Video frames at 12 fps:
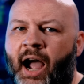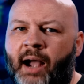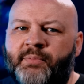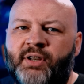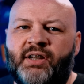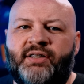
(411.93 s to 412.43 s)

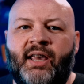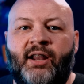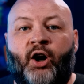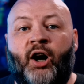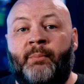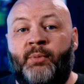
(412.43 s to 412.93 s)
Objects
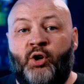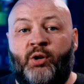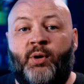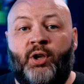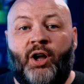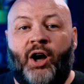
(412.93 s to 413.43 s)
that are
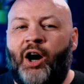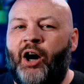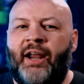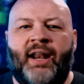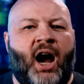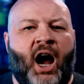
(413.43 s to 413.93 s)
immutable
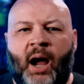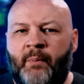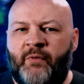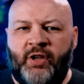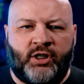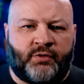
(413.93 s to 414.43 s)
are an
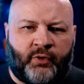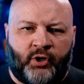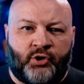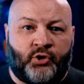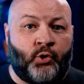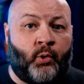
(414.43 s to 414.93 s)
obvious
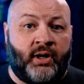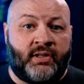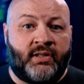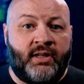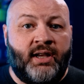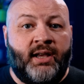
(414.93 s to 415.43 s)
first
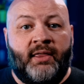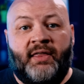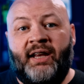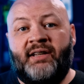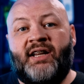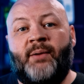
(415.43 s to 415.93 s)
choice.
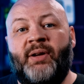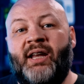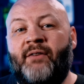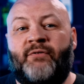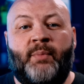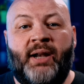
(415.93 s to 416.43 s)
Things coming
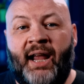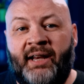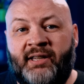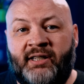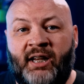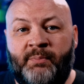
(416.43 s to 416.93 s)
in from an
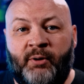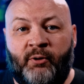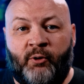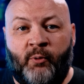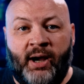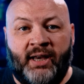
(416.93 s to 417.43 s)
HTTP
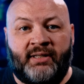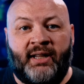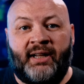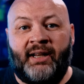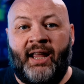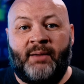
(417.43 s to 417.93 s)
request,
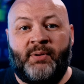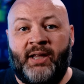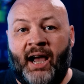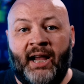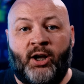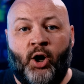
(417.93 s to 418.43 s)
like an
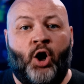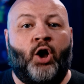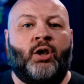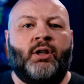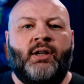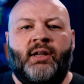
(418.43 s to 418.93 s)
API
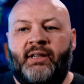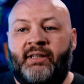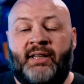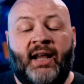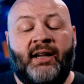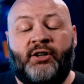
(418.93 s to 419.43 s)
call,
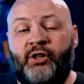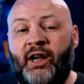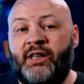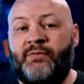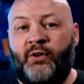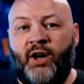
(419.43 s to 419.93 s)
data
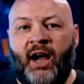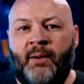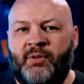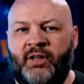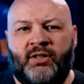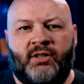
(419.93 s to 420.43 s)
transfer
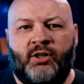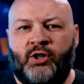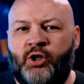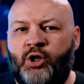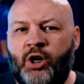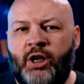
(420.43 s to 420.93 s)
objects,
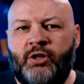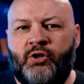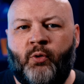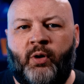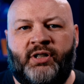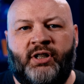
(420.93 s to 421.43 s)
good
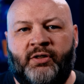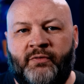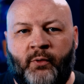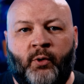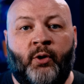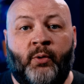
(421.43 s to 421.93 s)
choices
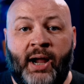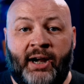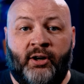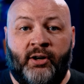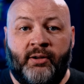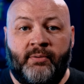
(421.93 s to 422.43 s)
for a
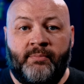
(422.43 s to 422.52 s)
record.